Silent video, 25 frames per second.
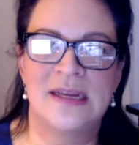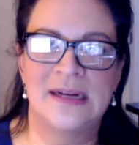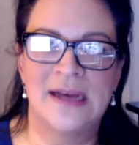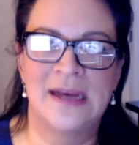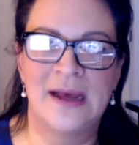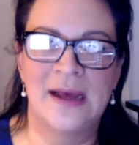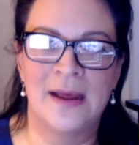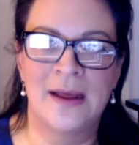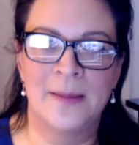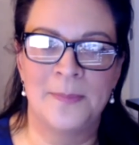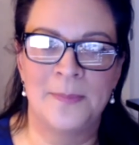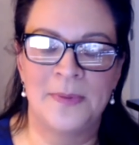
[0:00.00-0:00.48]

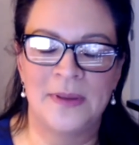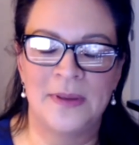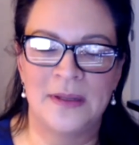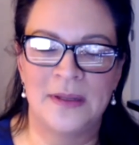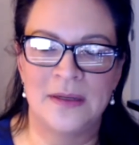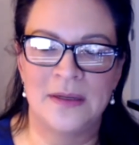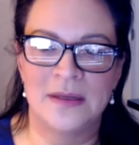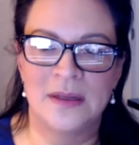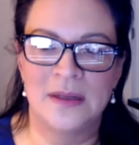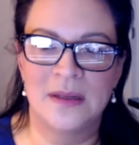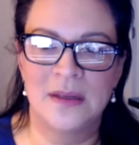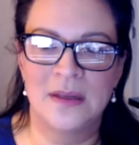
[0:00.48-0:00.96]

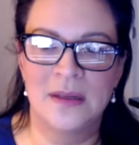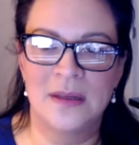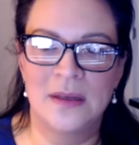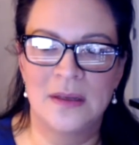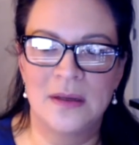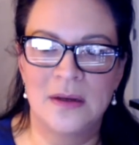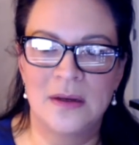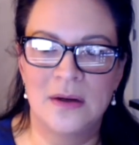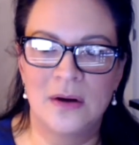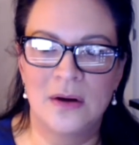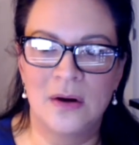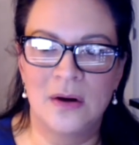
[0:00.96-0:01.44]
happened
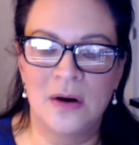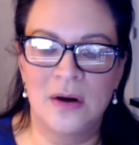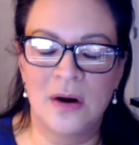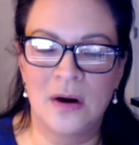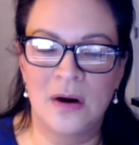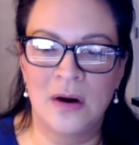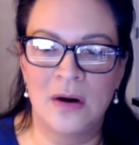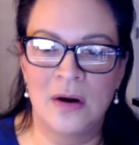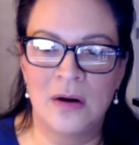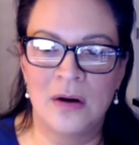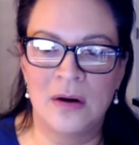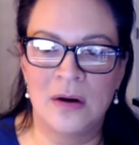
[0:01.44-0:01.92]

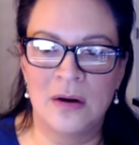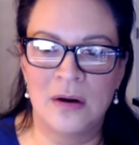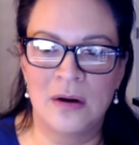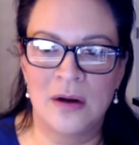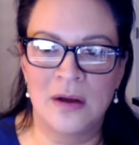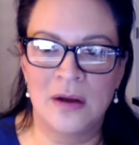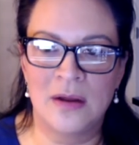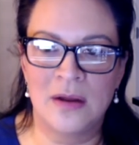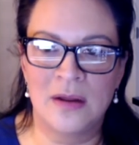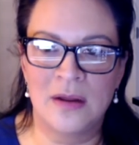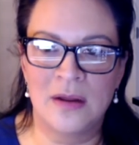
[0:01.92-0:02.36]
are